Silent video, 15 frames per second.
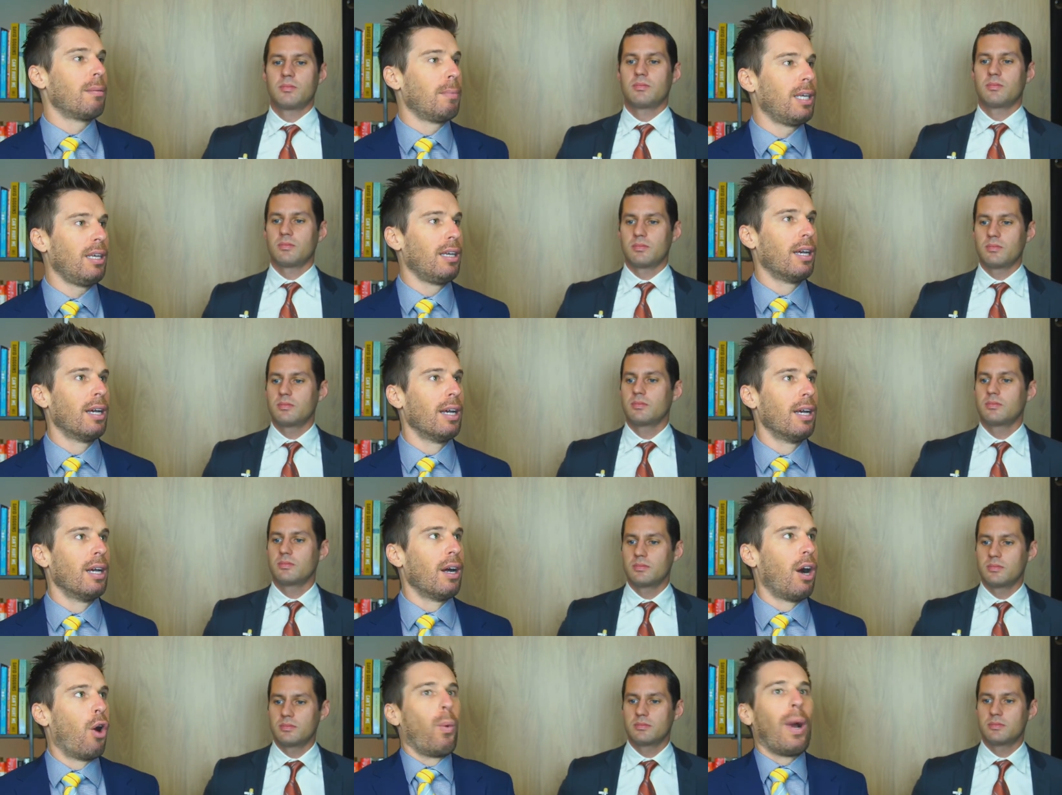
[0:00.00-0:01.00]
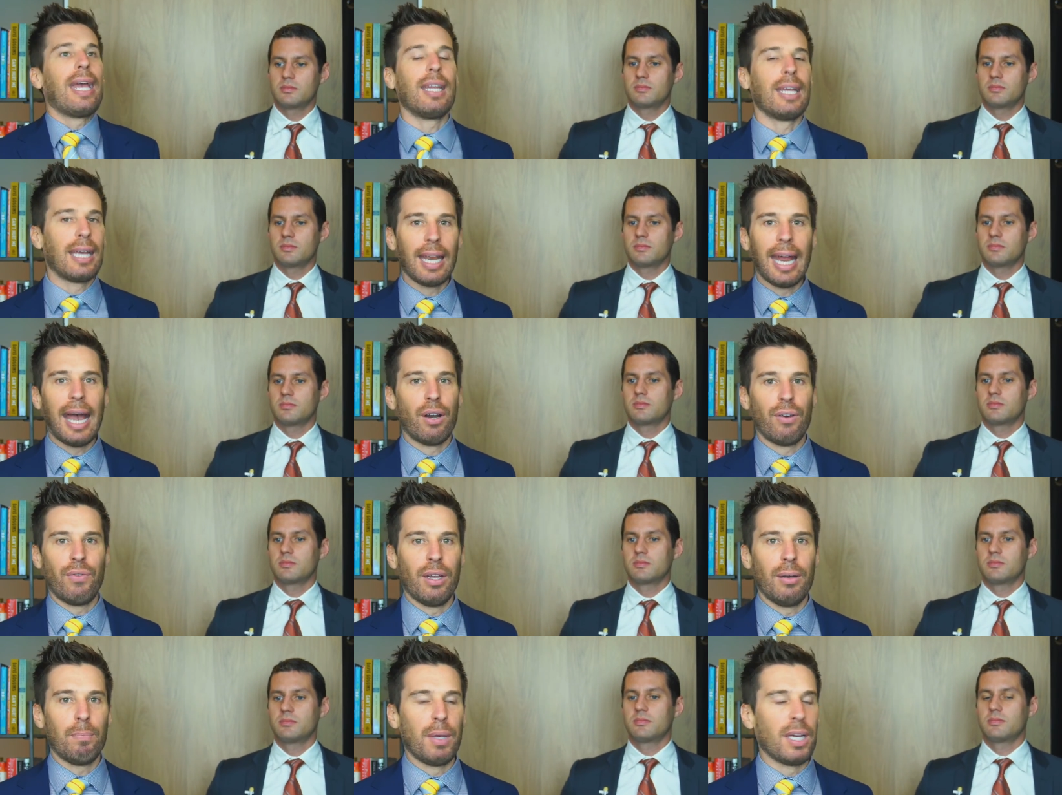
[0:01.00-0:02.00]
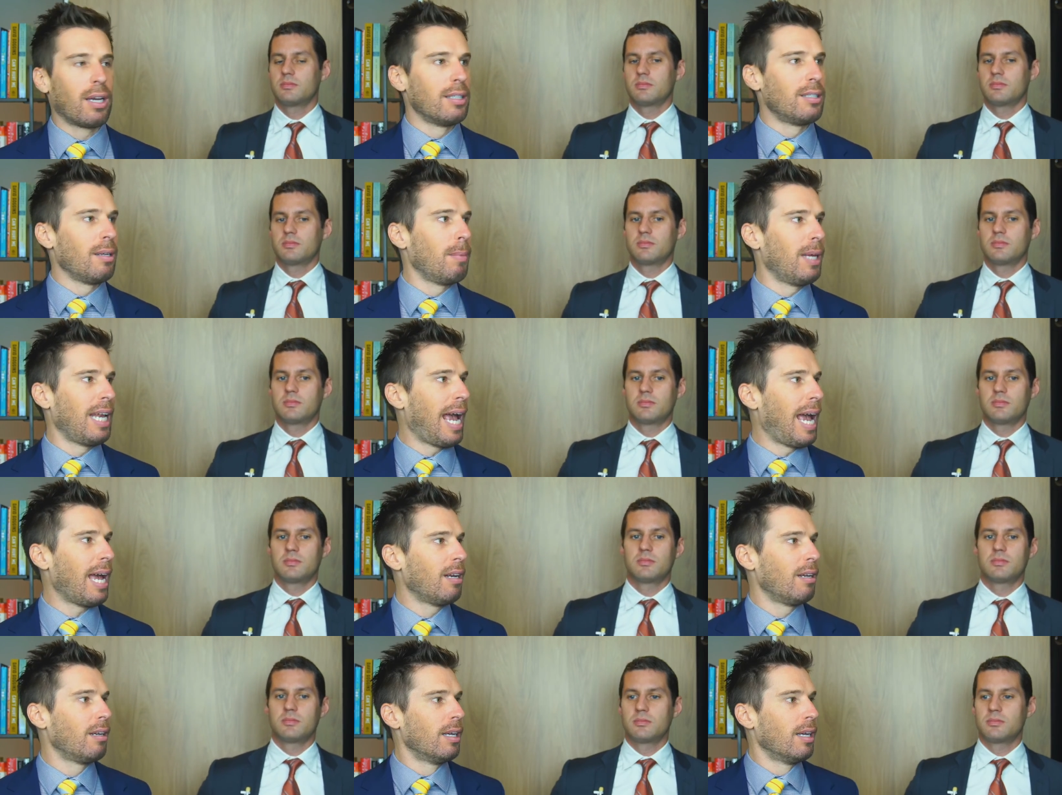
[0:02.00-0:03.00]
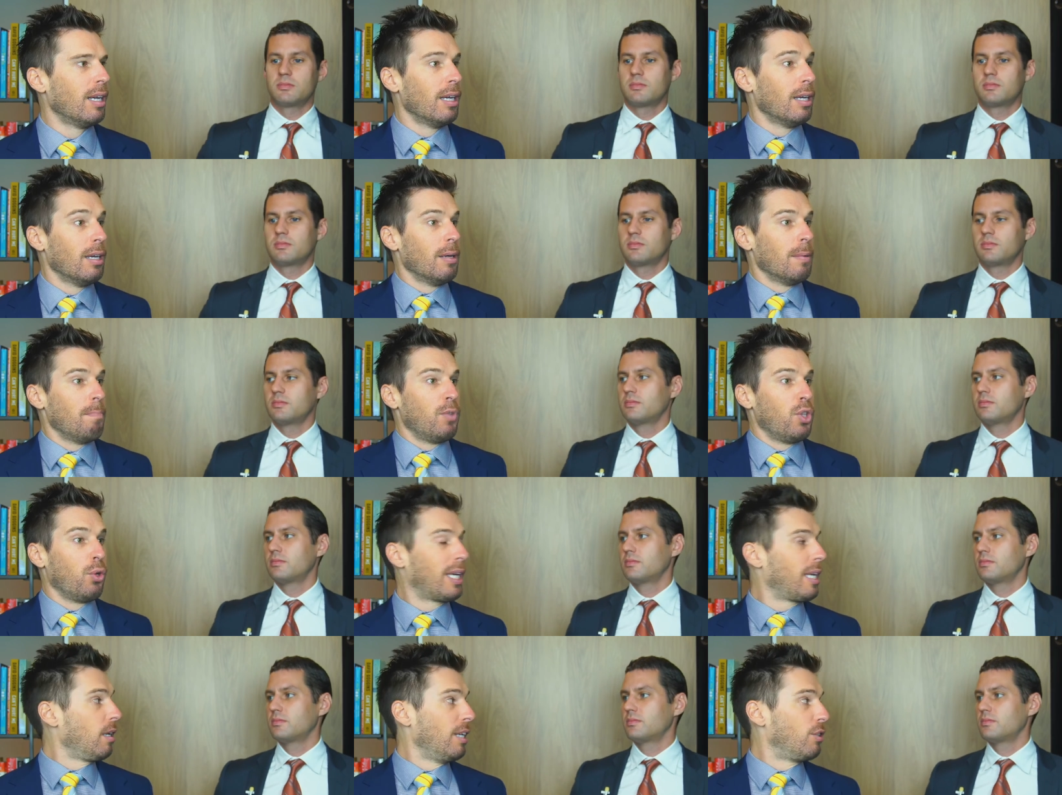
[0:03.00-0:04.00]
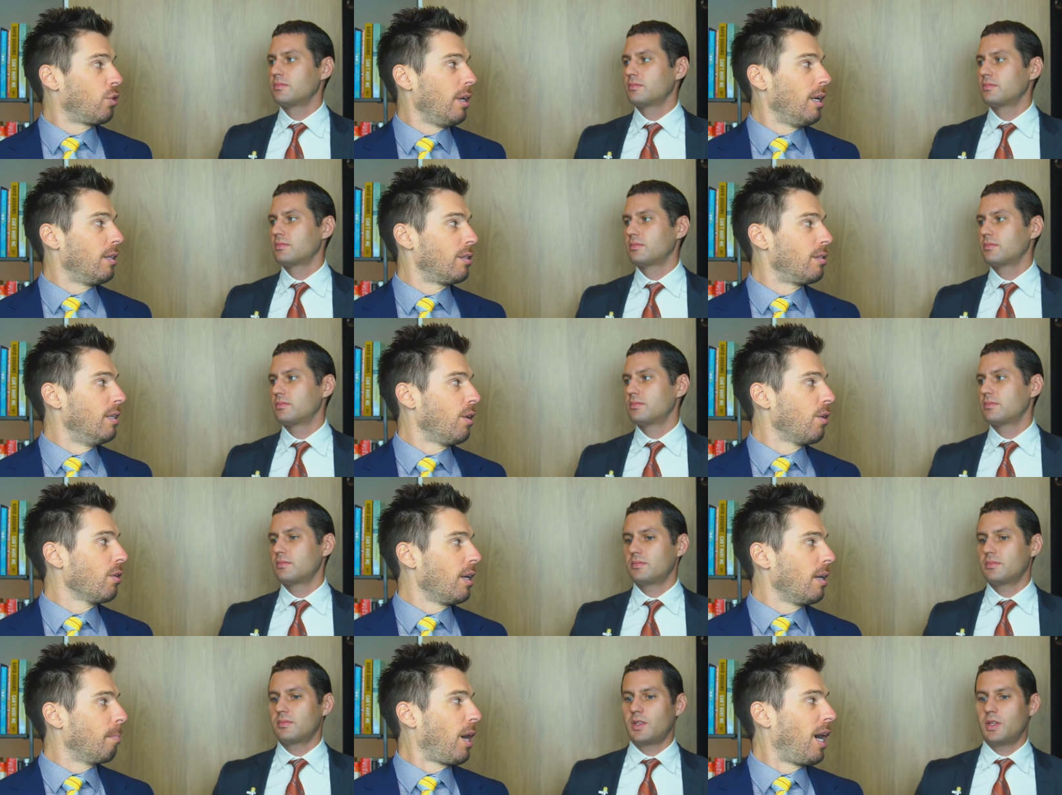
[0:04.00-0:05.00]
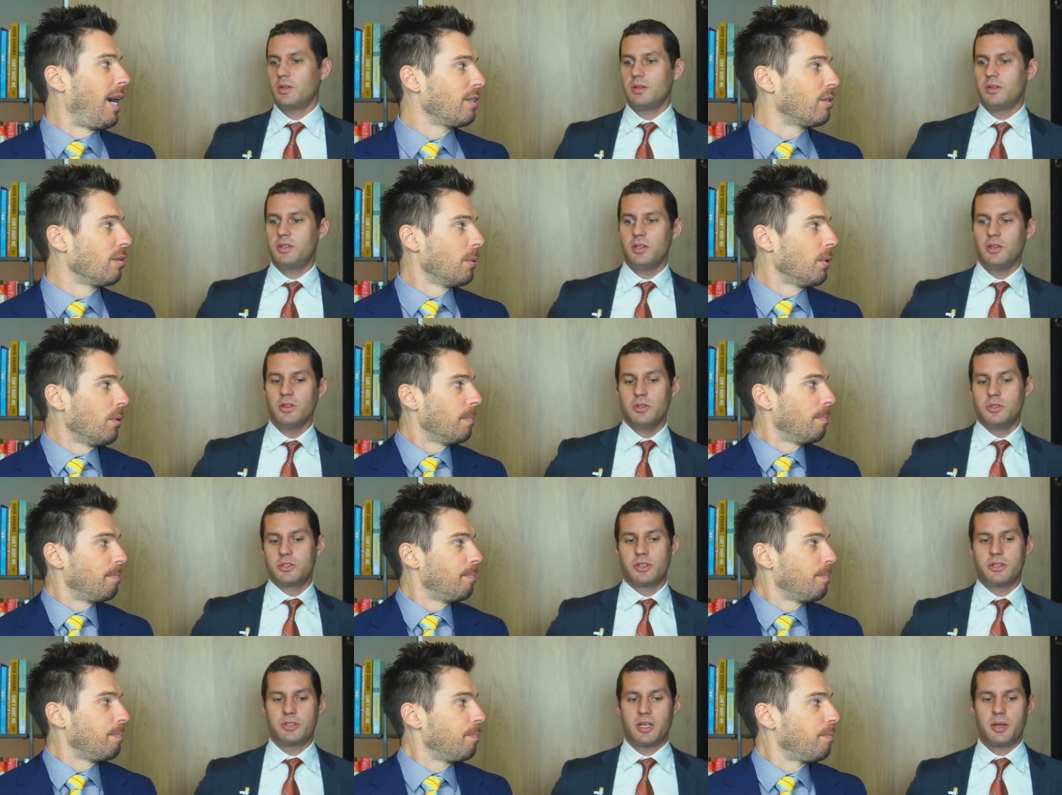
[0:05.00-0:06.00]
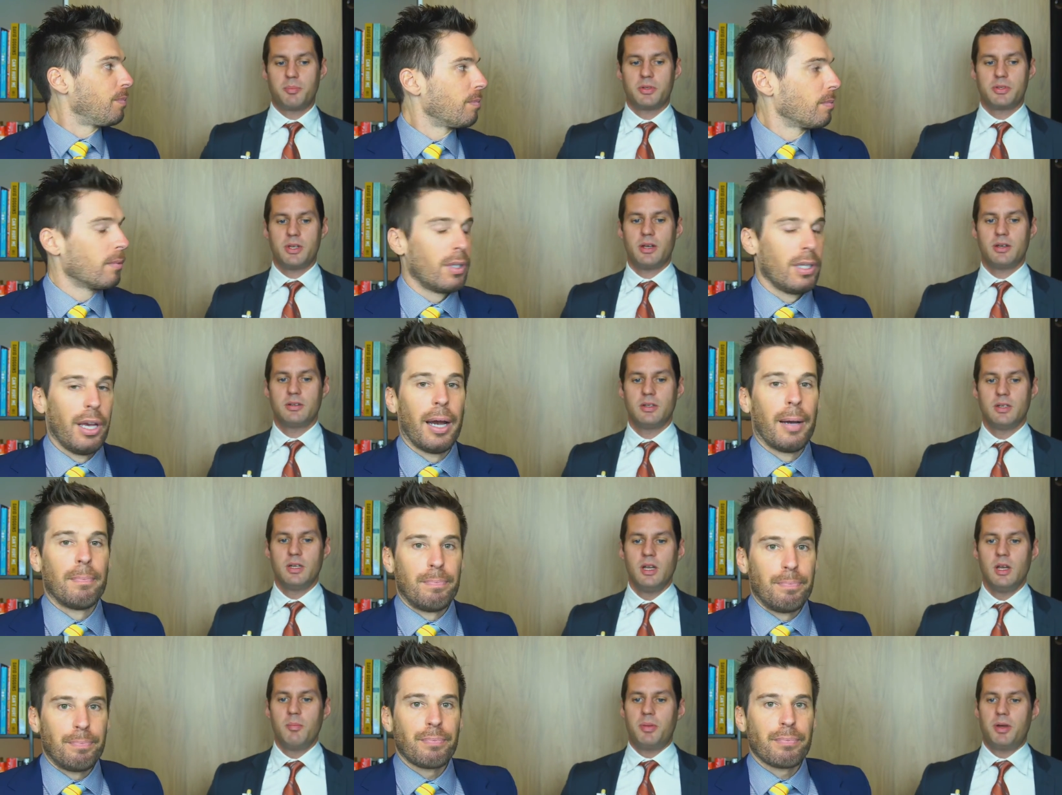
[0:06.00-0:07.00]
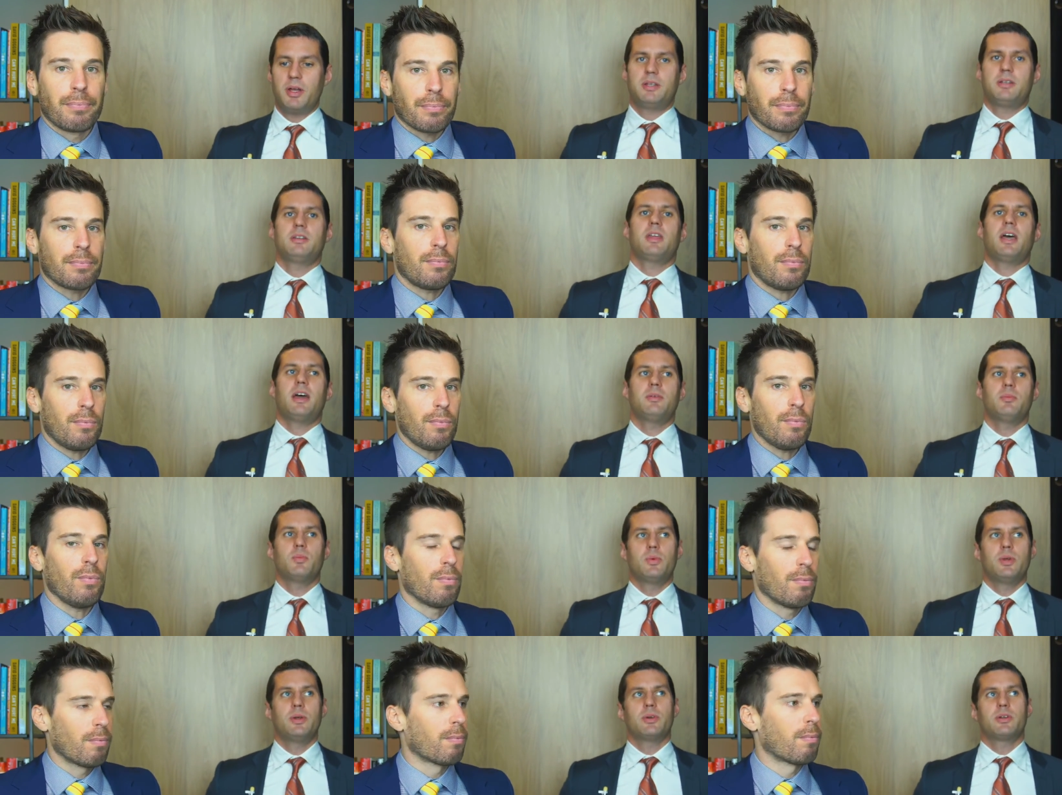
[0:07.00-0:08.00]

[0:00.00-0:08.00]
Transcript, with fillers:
Speaker 1: to be a way to get out of it because in Manhattan, you it's it's nearly impossible. You'll lose
Speaker 2: your ten percent. Yeah. But that we were